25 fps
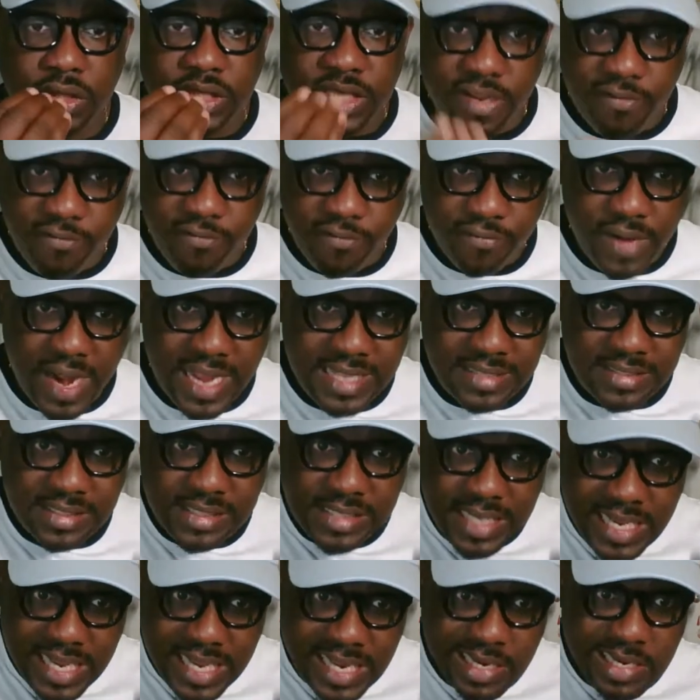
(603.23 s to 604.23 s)
difference
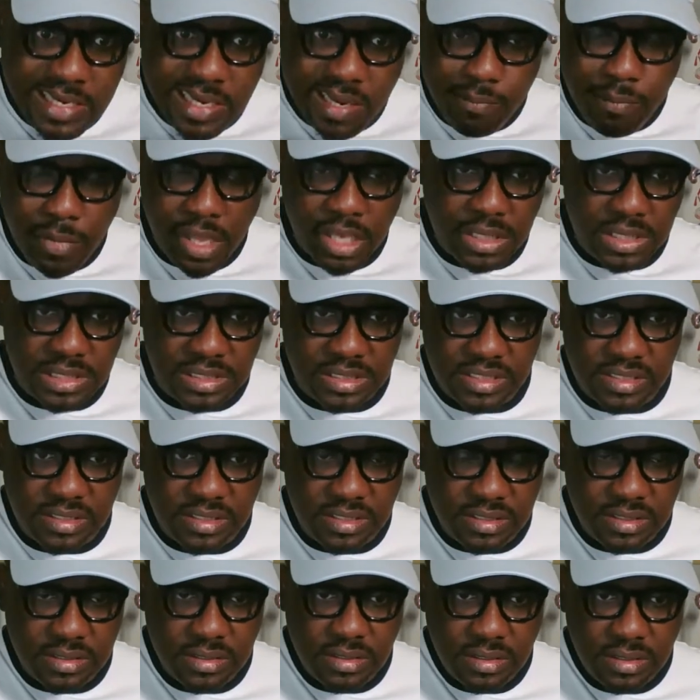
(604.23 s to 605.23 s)
in the
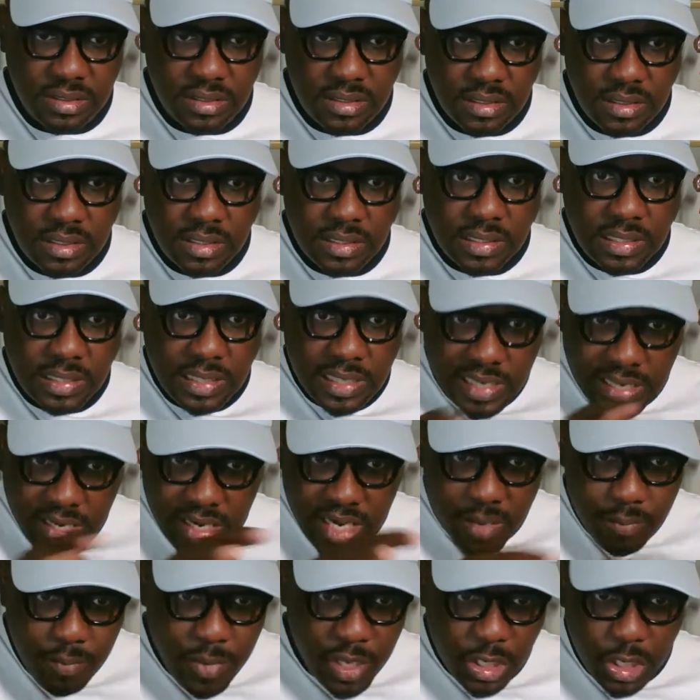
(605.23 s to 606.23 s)
mucus,
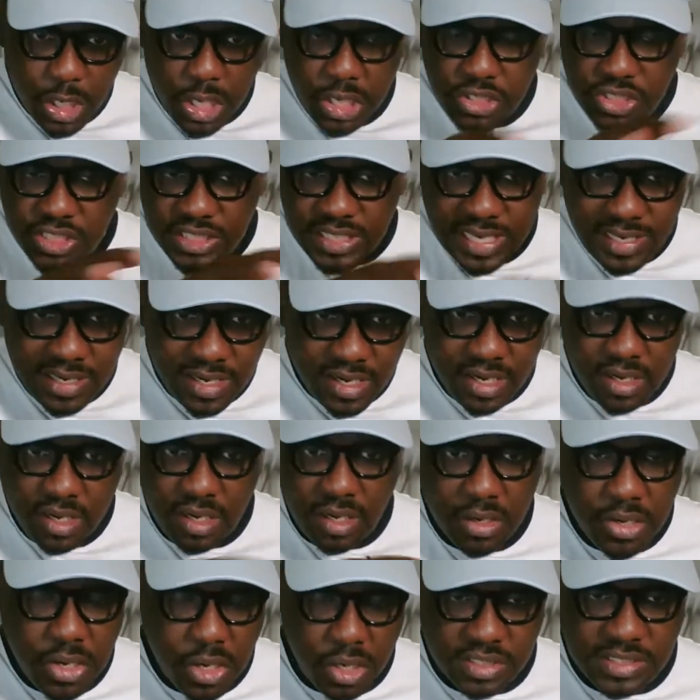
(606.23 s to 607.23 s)
in
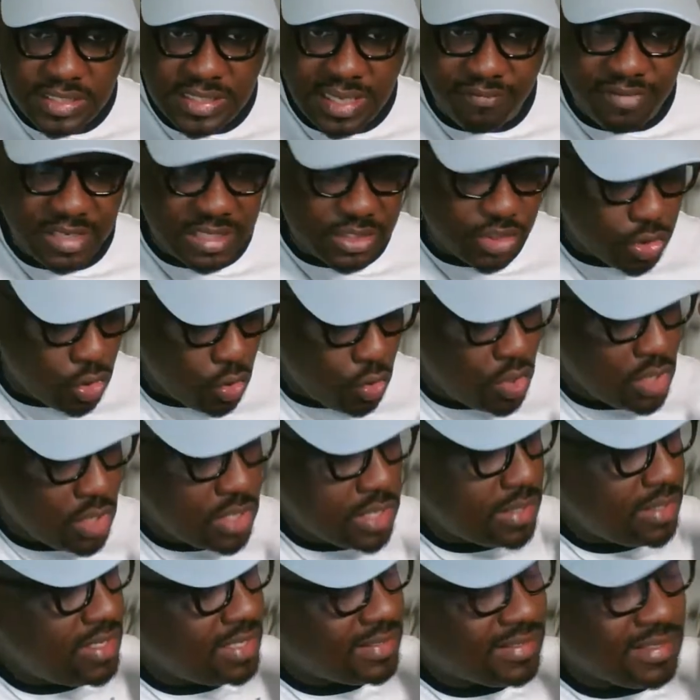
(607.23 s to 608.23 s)
your cervix. So
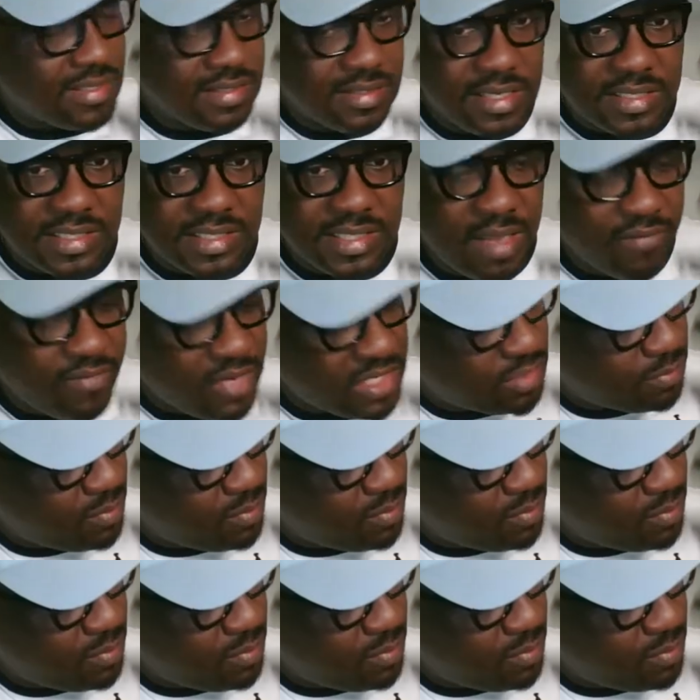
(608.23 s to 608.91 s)
this is the cervix